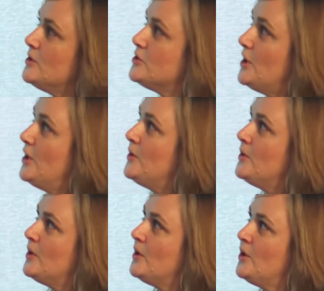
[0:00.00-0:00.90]

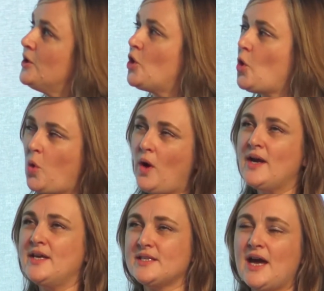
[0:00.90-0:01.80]
So
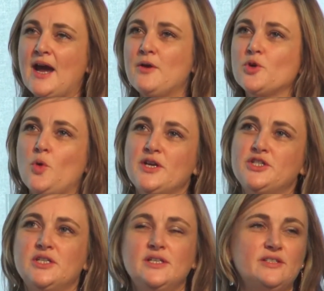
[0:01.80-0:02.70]
quite how the
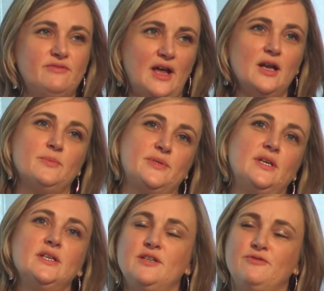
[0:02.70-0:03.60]
questioning develops
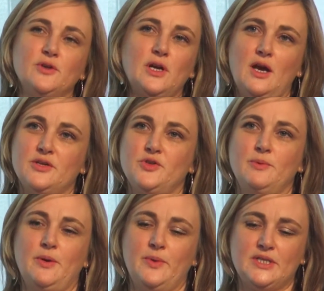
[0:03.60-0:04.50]
in a different classroom
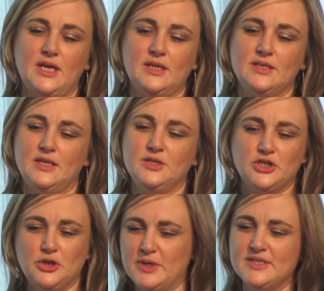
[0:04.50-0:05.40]
that we take this
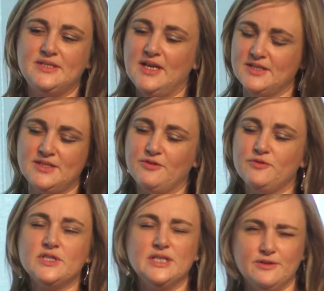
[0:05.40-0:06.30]
into is
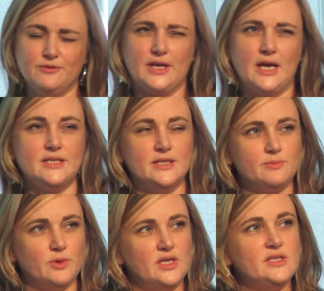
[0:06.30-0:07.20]
different in different cases,
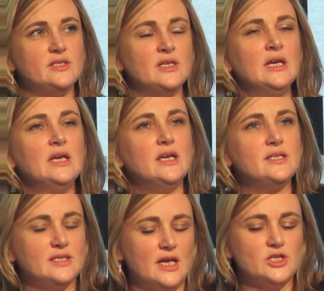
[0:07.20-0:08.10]
but this is
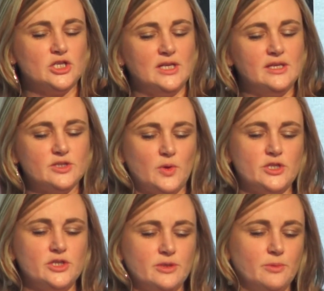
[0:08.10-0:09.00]
essentially, these
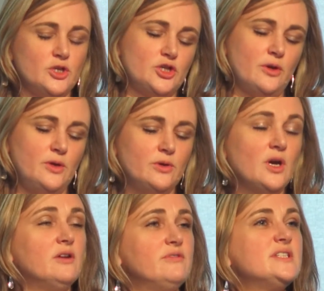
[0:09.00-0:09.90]
questions I'm going to show you
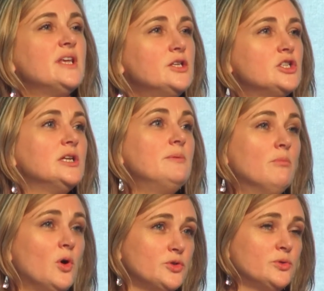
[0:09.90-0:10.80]
kind of essentially
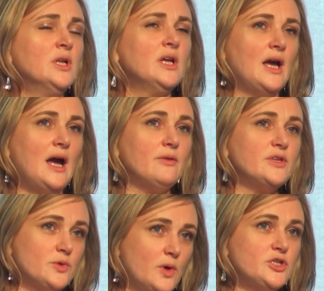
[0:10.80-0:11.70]
model how
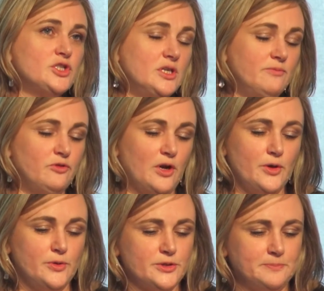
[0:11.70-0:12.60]
this questioning
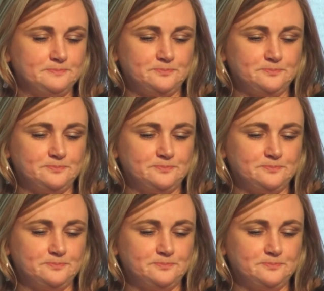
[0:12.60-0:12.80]
flows.